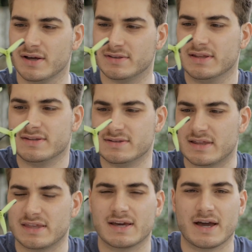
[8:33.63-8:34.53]

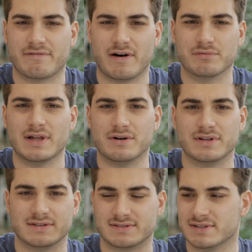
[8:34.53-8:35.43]
the thing I found
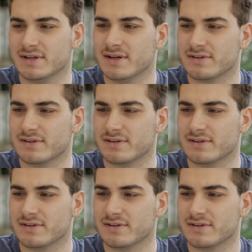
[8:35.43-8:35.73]
out that